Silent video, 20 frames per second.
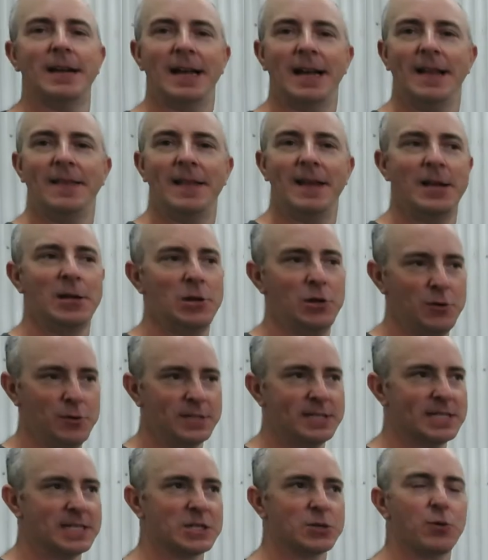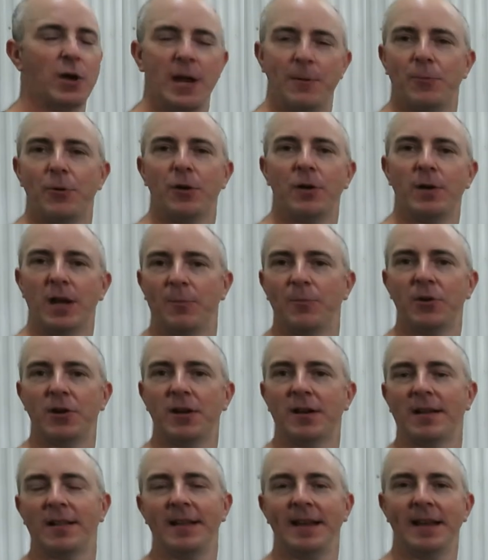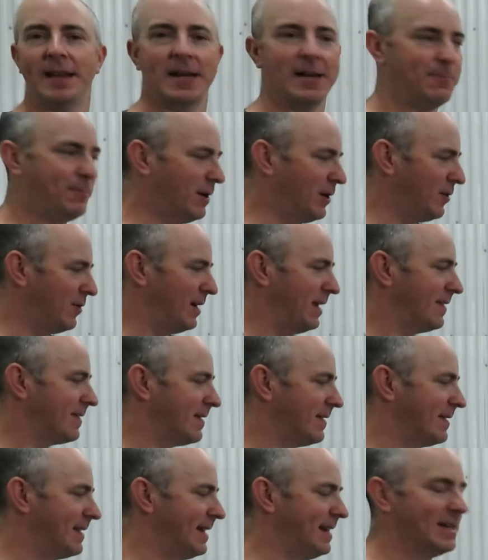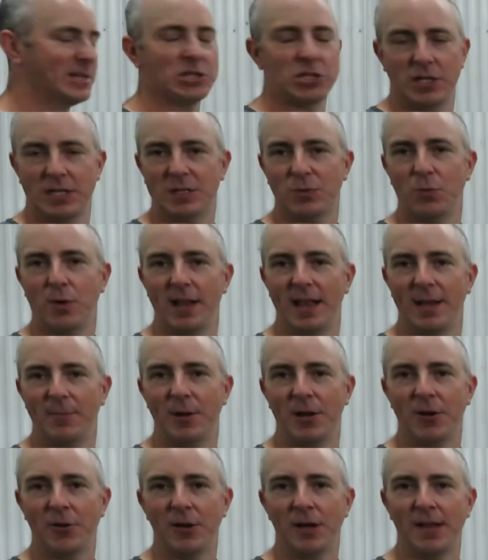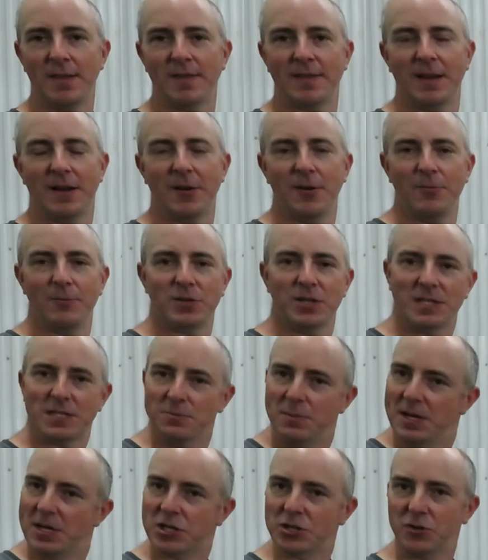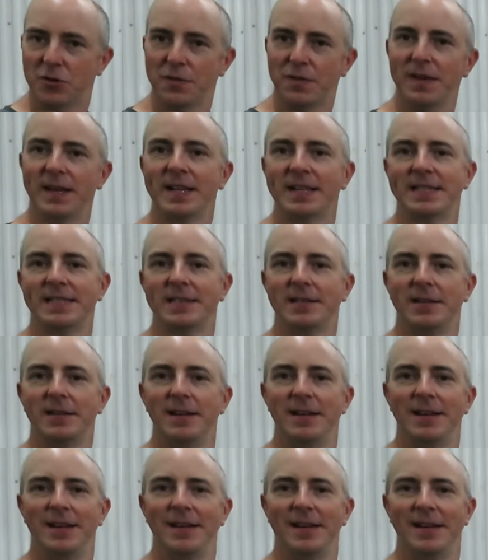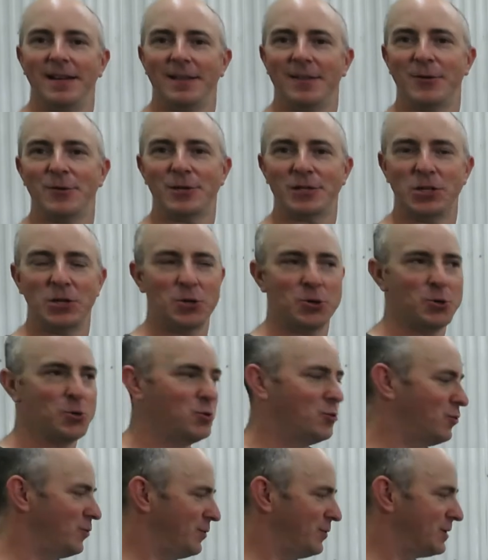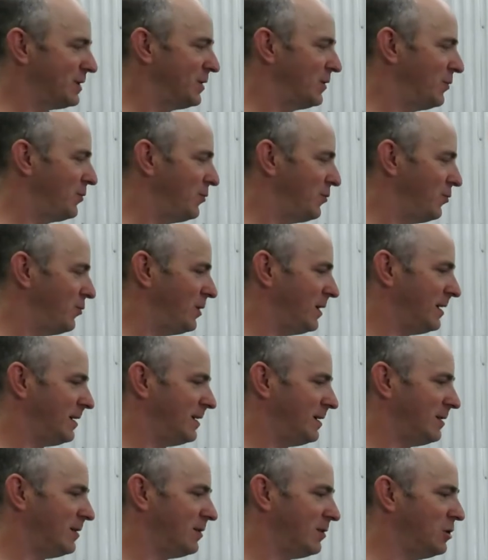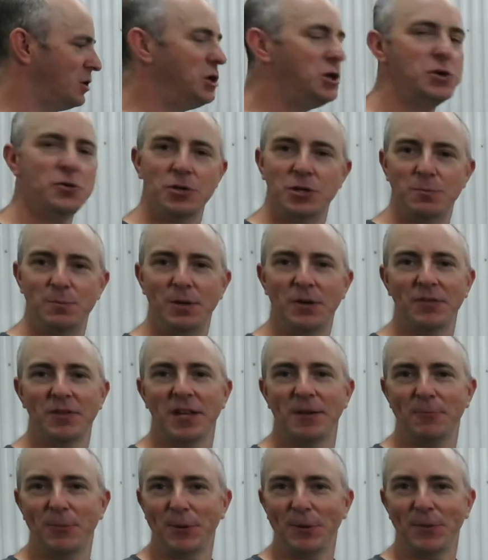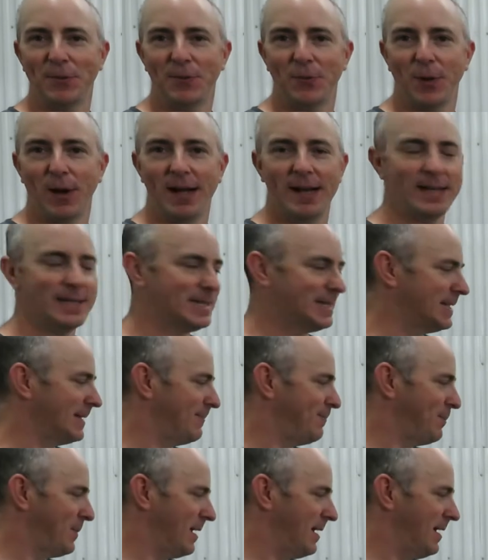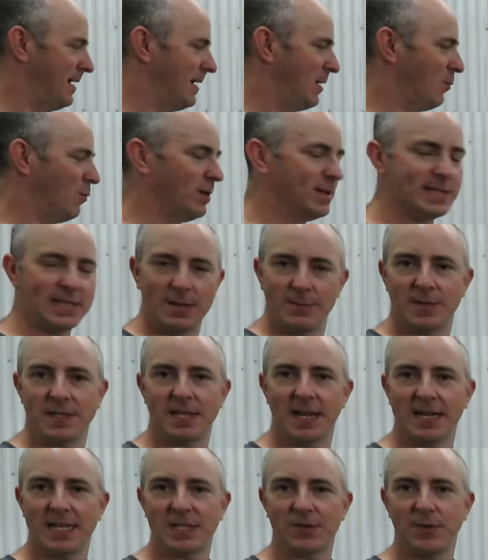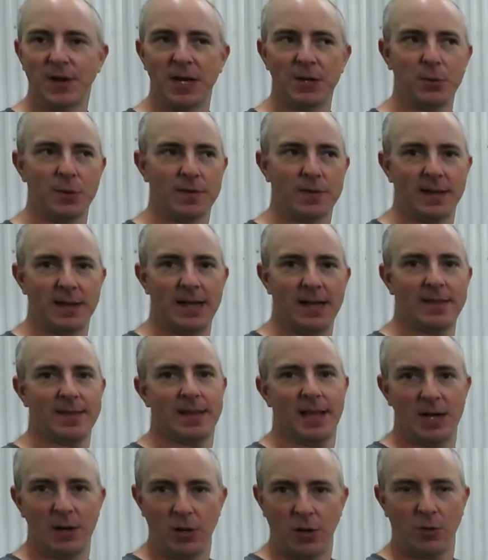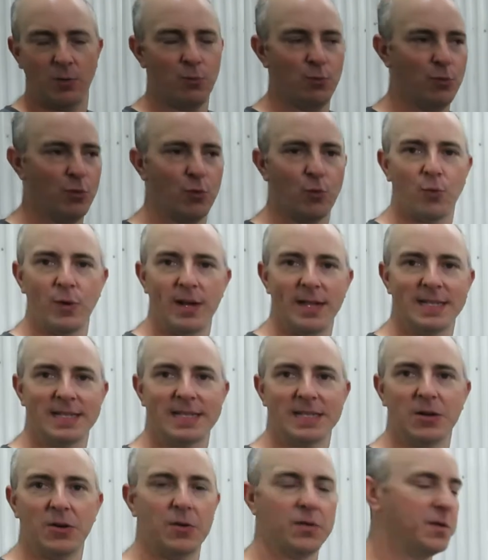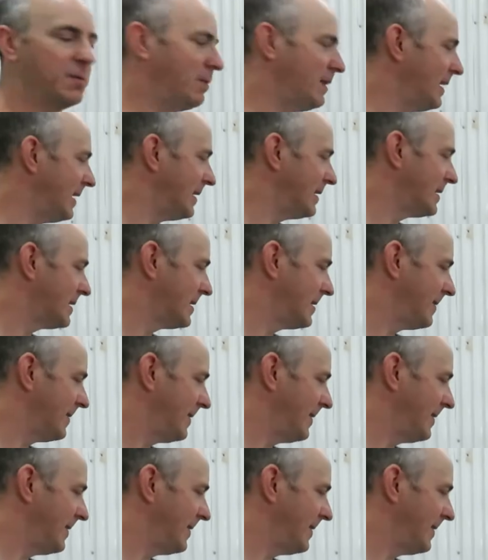and then use a scraper and I'm gonna clean up underneath the deck just while I'm underneath there, just make sure things, there's no, there's no uh, huge buildup of grass. Once I'm satisfied with that, then I'll, we'll reinstall the blades.